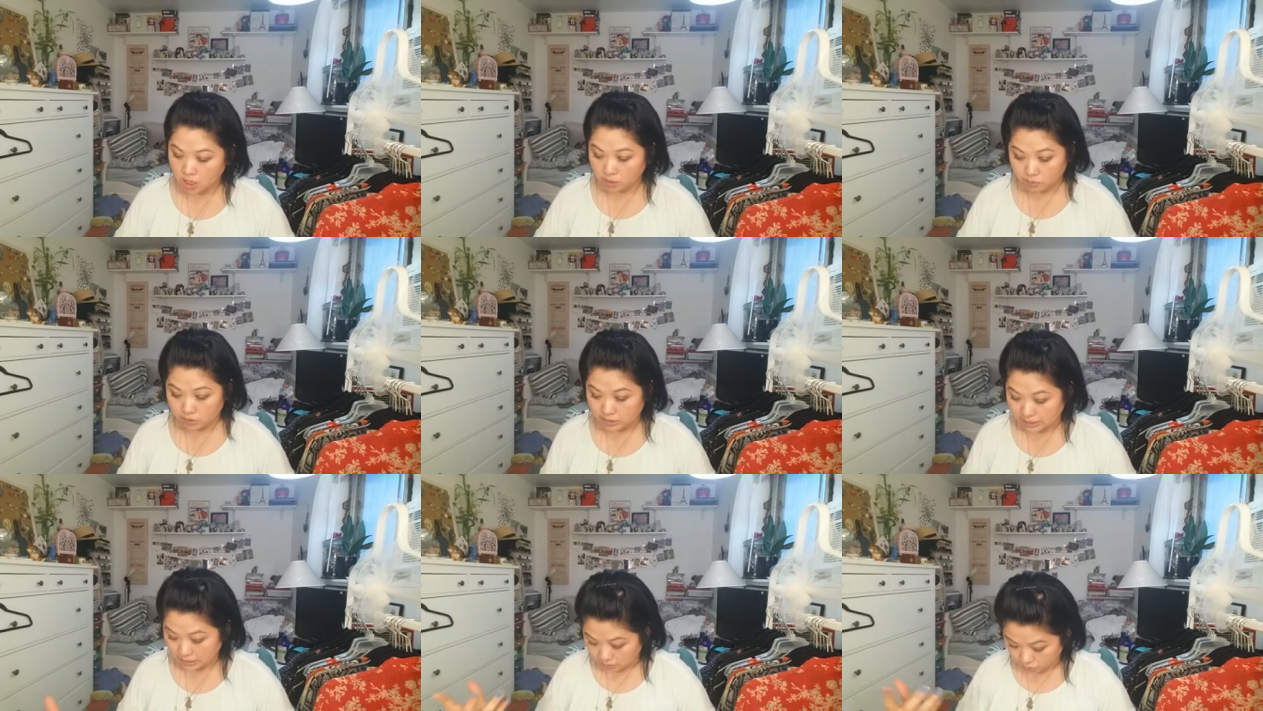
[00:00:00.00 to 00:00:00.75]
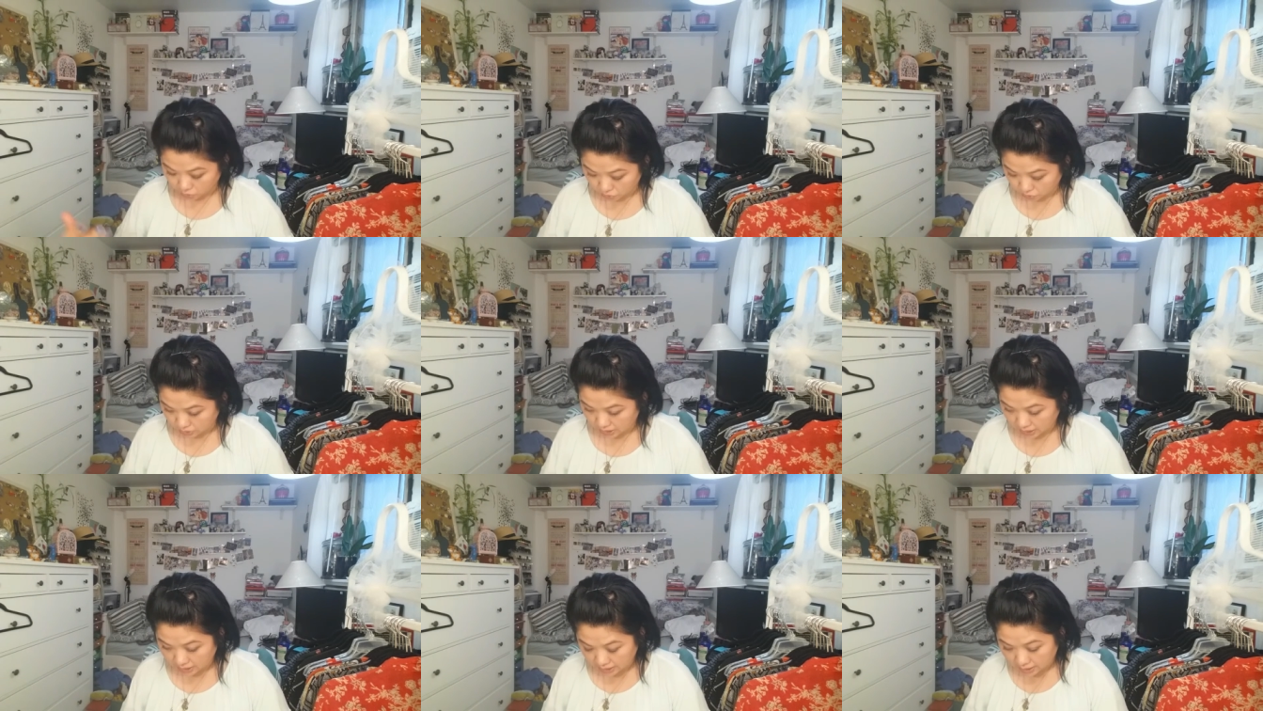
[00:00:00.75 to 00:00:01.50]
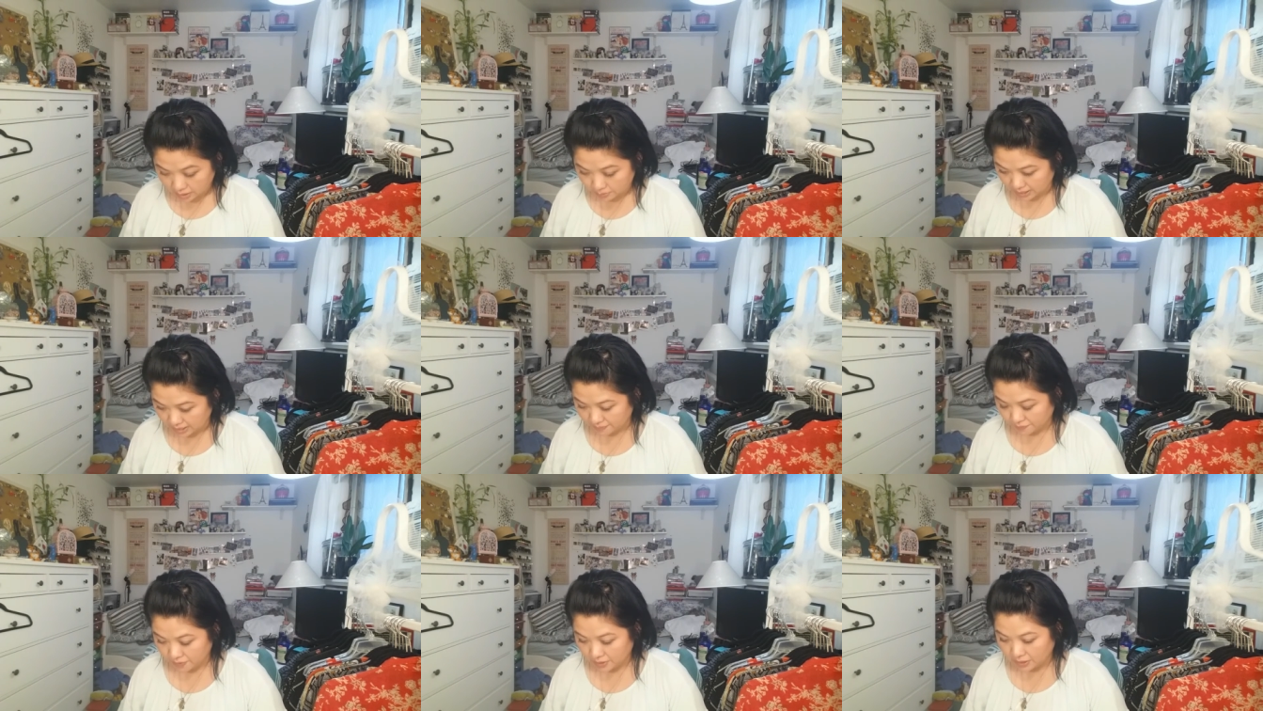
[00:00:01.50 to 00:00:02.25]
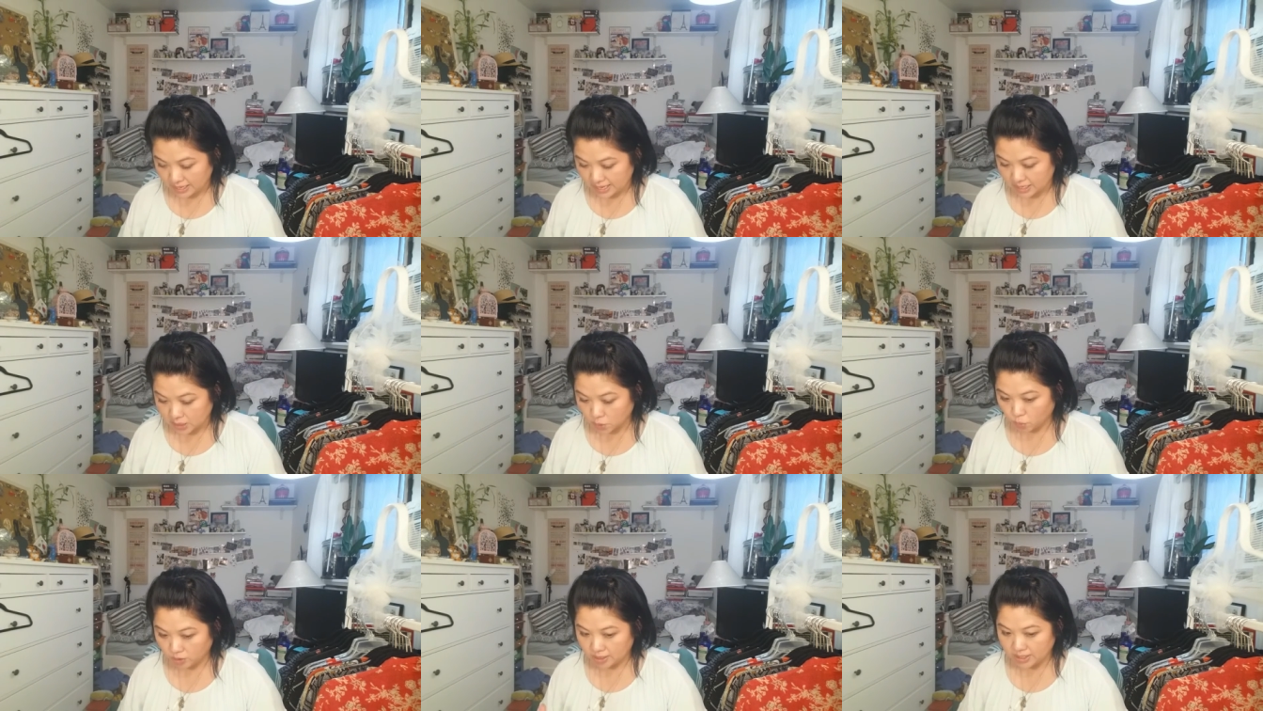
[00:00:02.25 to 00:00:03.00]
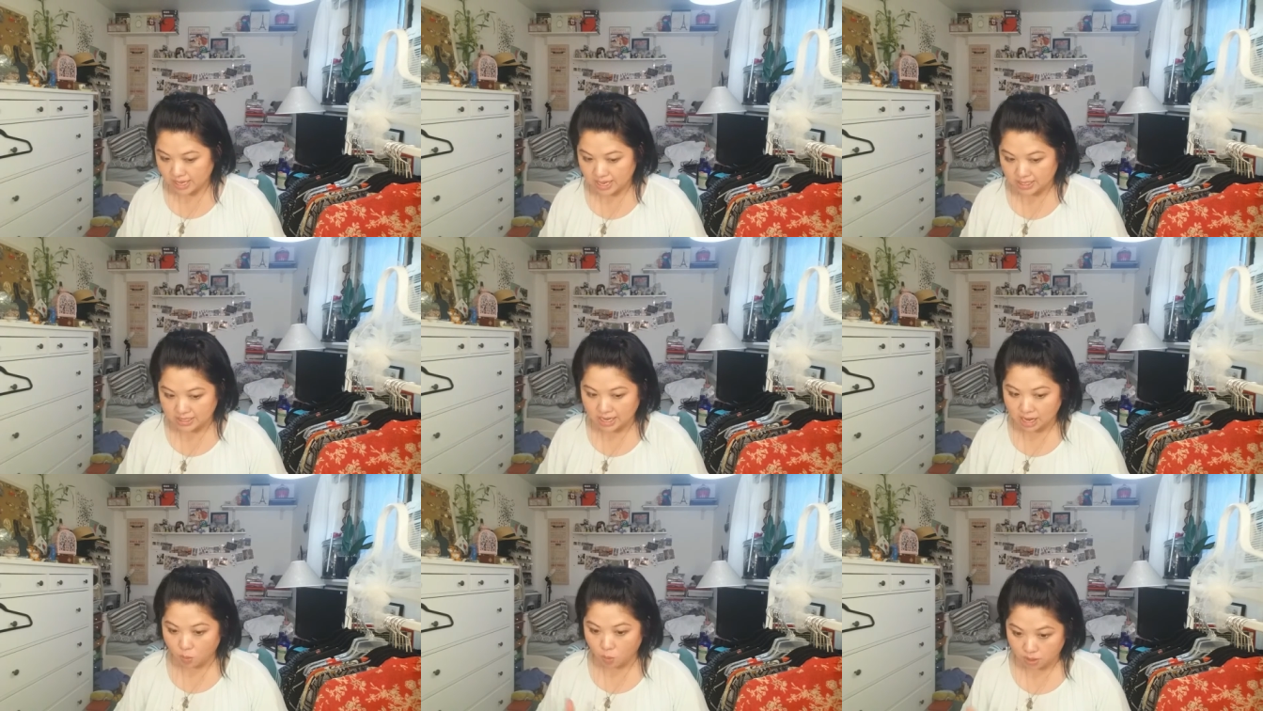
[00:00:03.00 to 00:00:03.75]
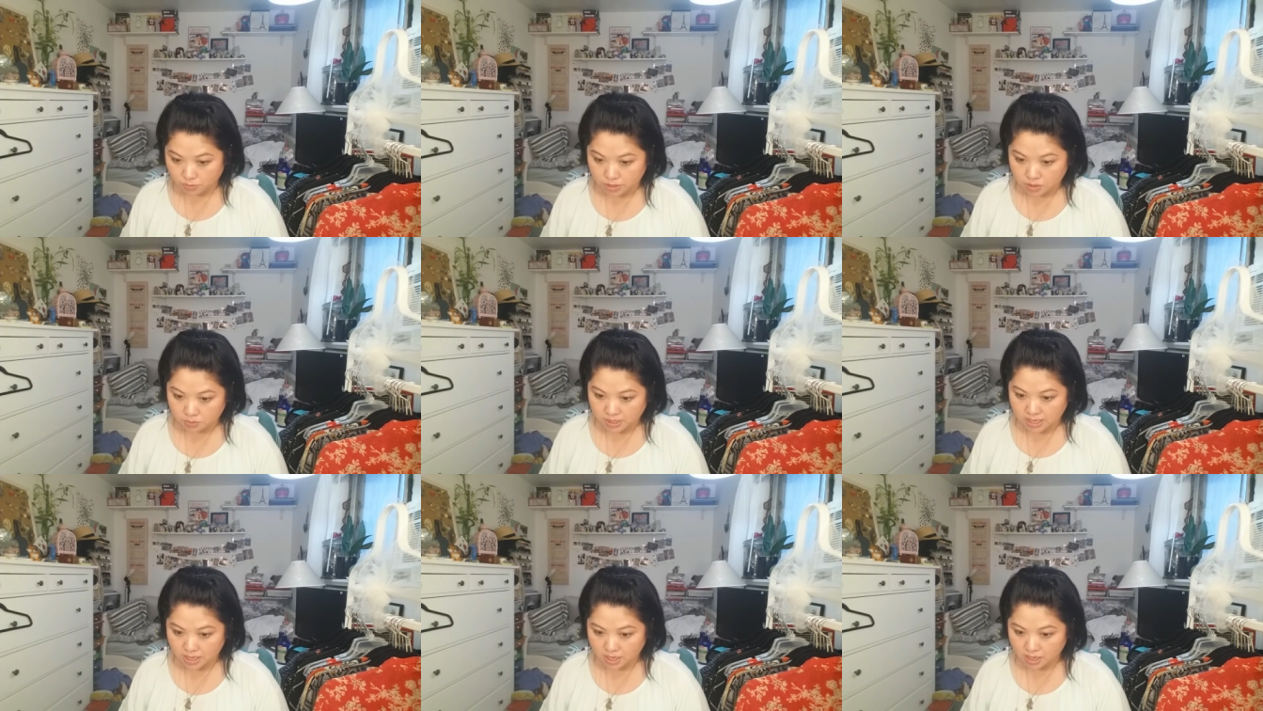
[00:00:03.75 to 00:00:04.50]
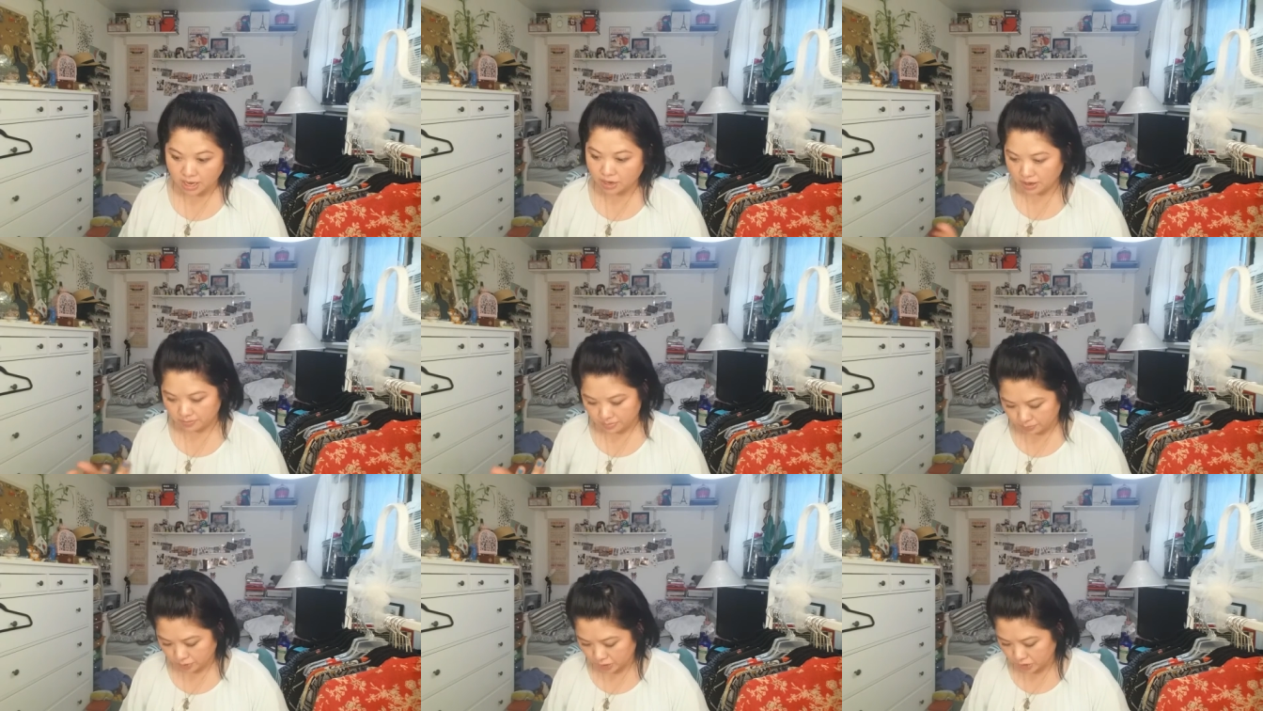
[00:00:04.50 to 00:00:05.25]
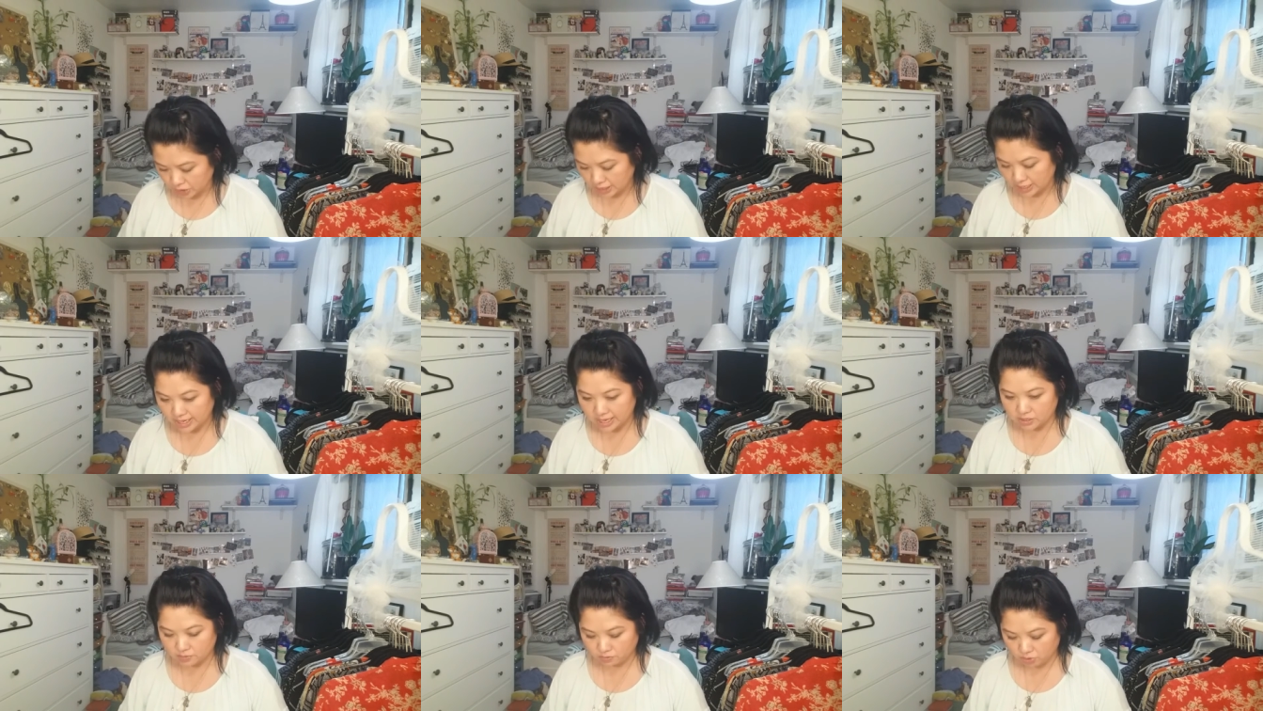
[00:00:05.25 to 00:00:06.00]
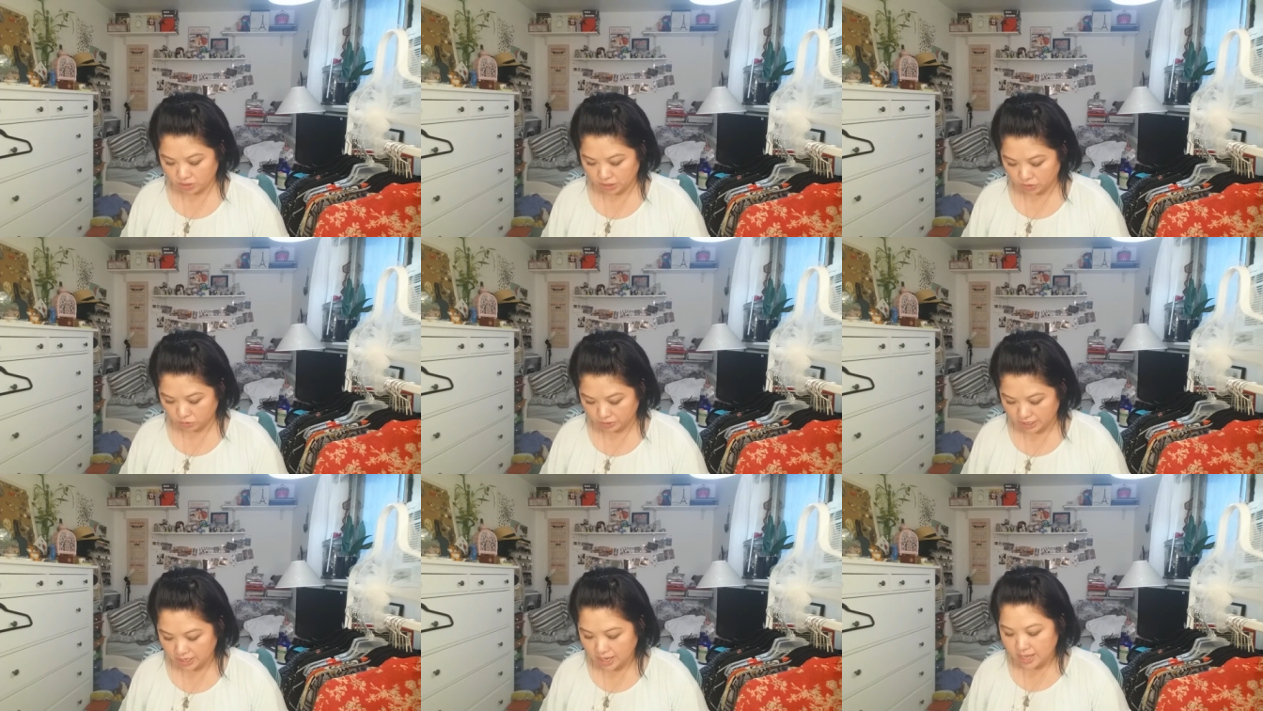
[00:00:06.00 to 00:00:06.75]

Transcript: which I didn't use either, but I feel like with the days that I want to brush my hair, I don't have my brush, and I get really annoyed.